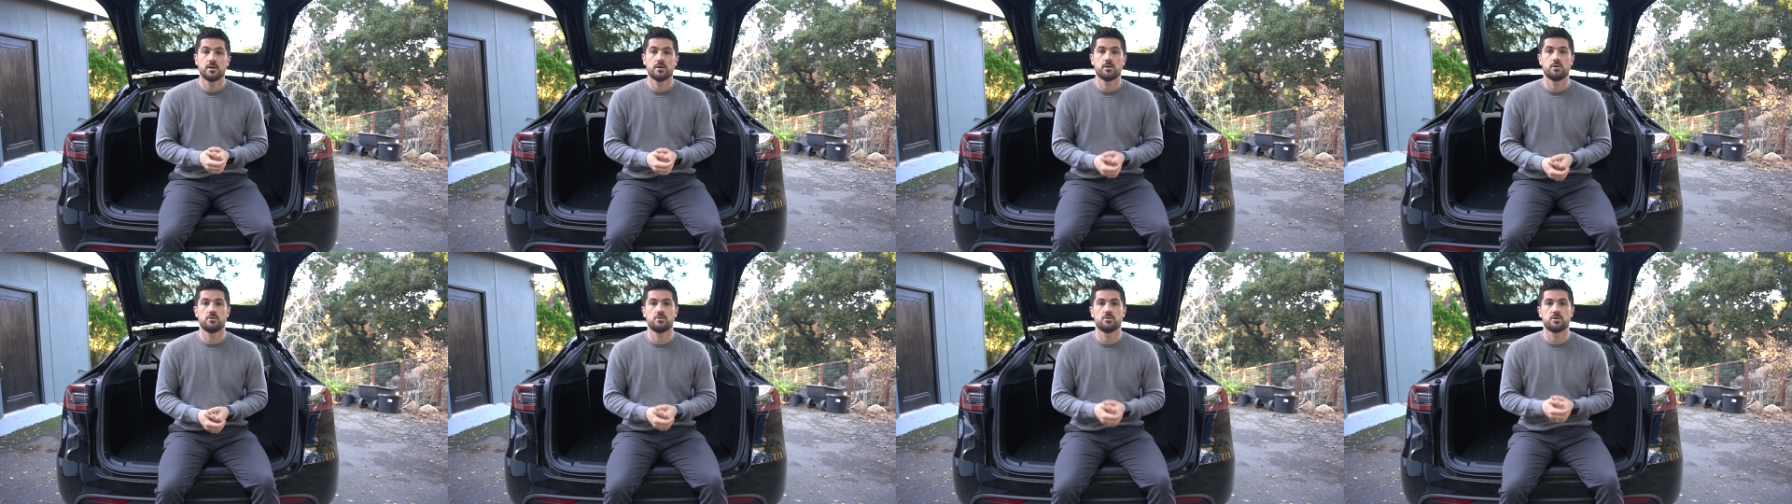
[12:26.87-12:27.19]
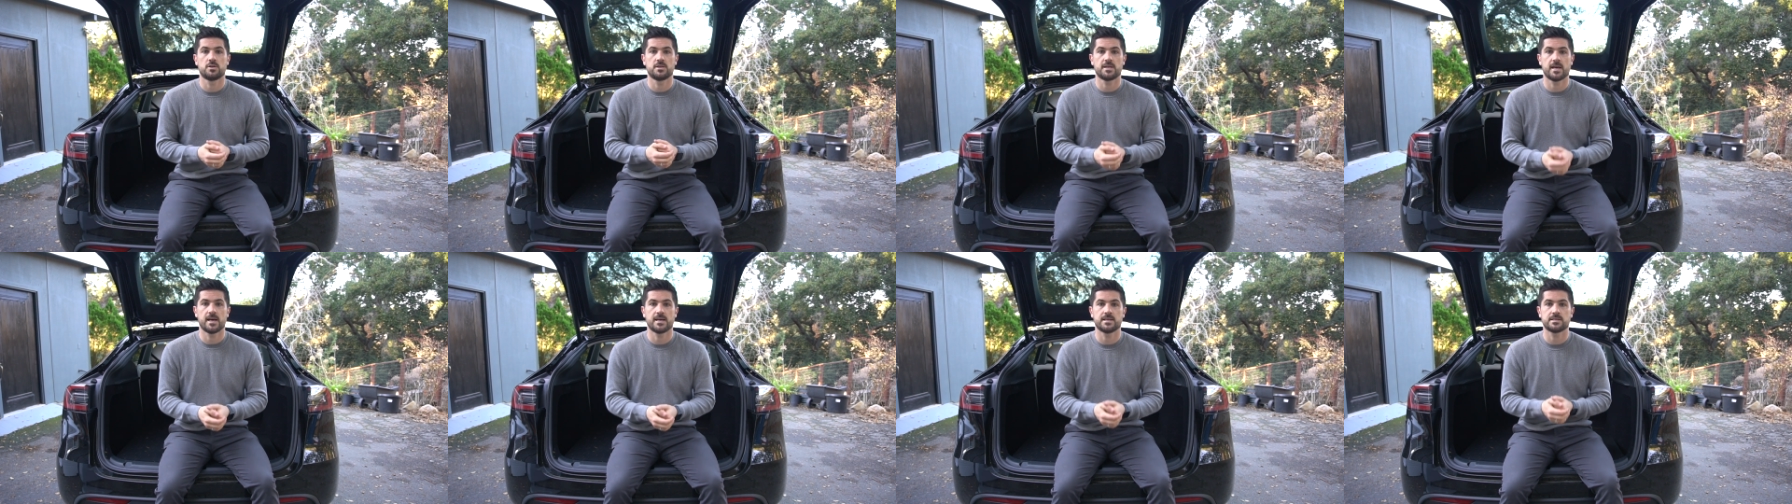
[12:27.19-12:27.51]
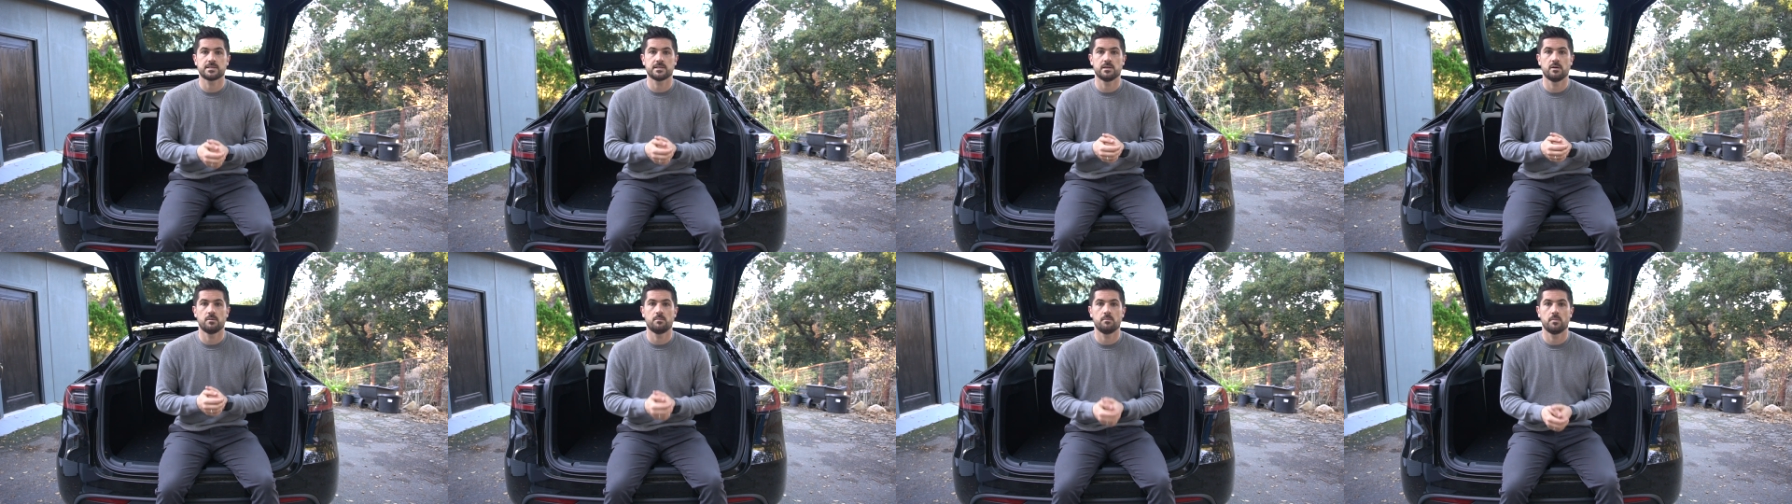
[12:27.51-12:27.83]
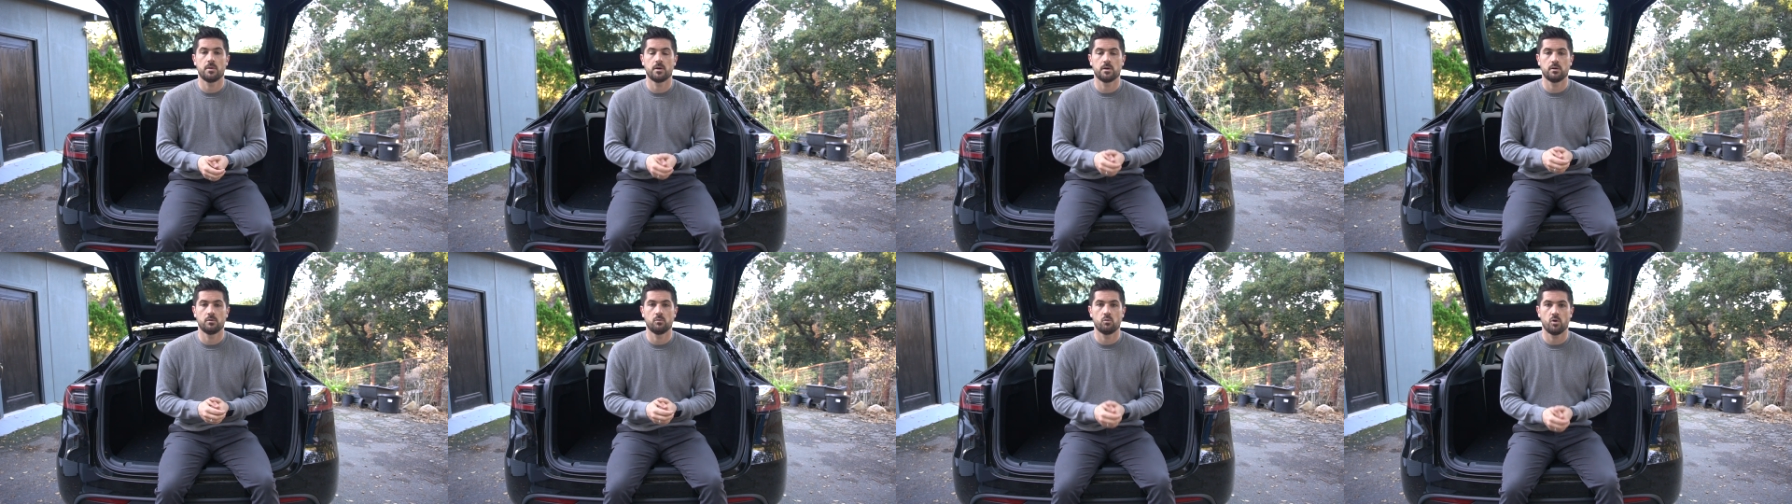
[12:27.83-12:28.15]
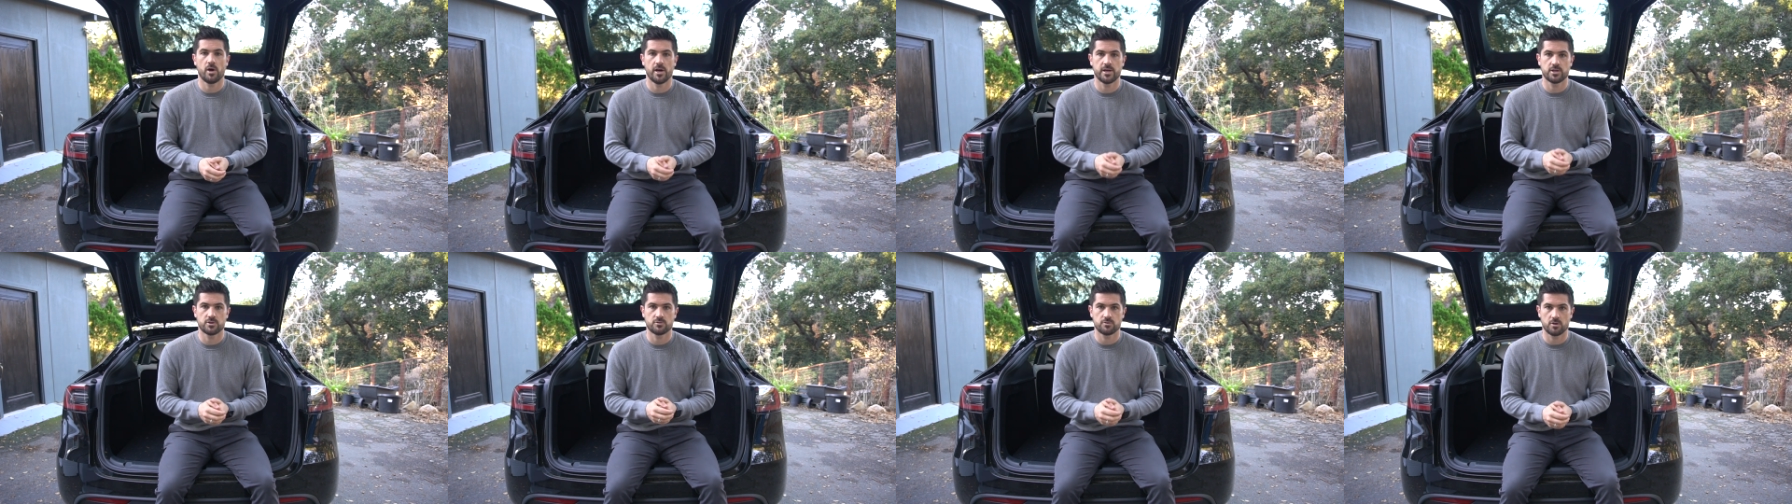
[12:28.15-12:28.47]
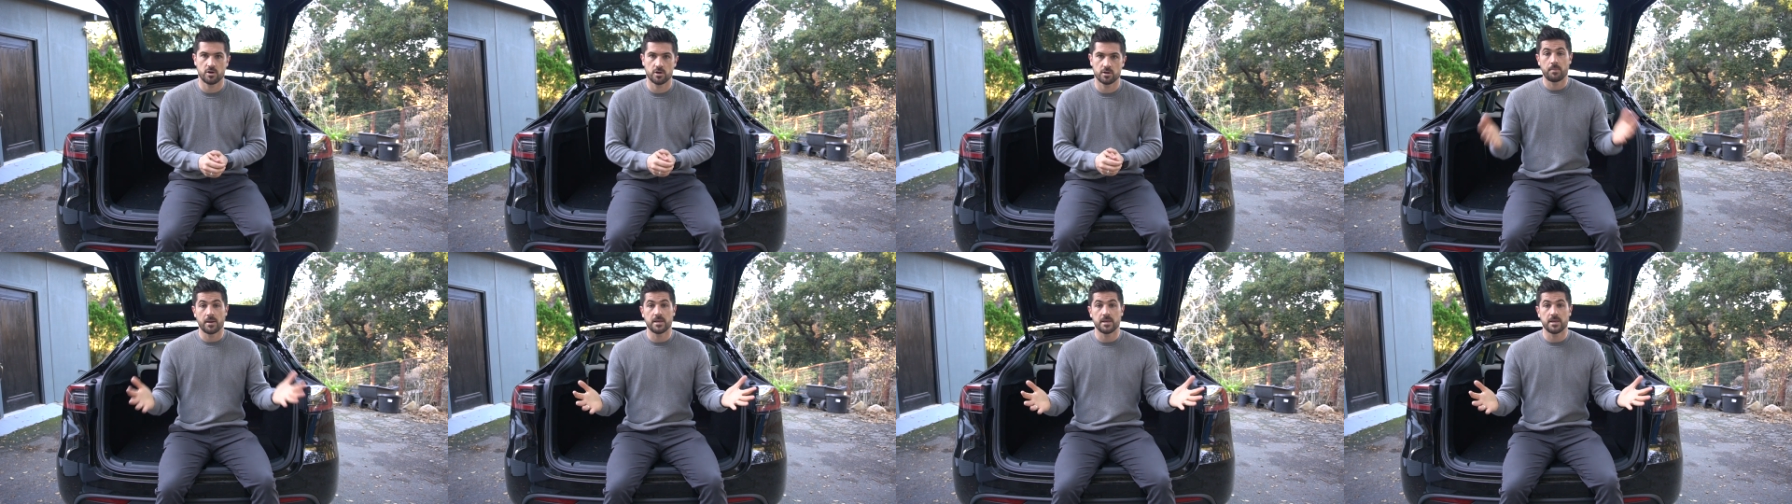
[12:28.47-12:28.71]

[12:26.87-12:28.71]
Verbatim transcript: in your Tesla Model Y trunk.